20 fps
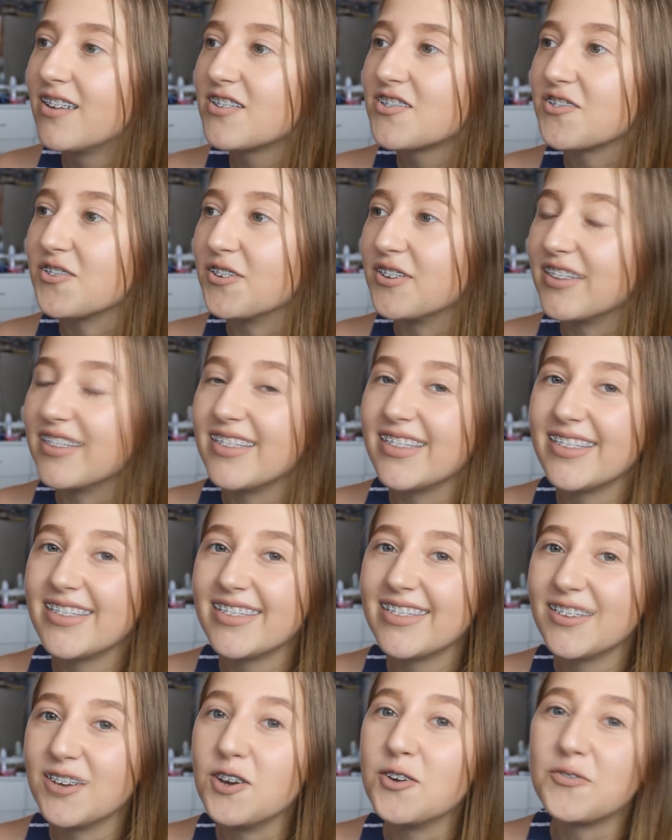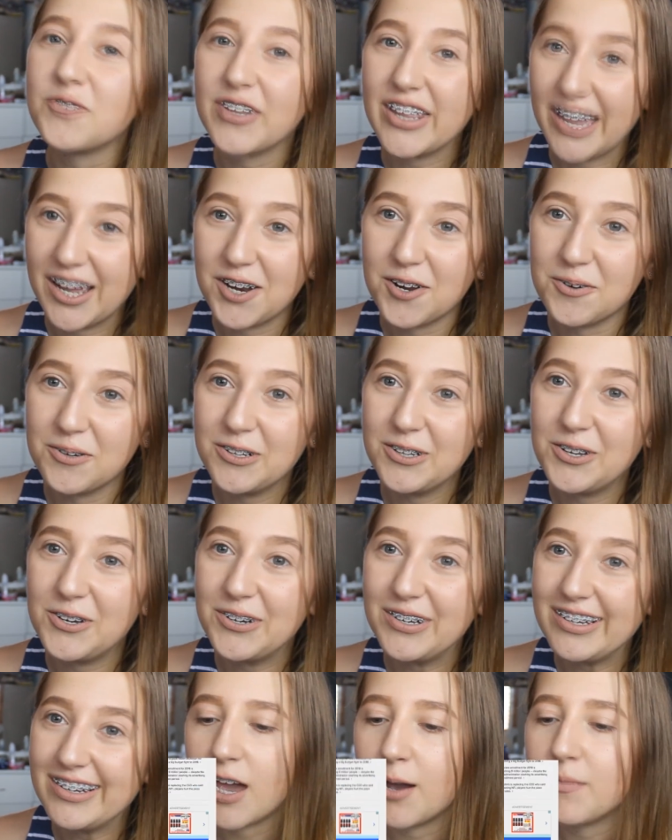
so hopefully I know a lot.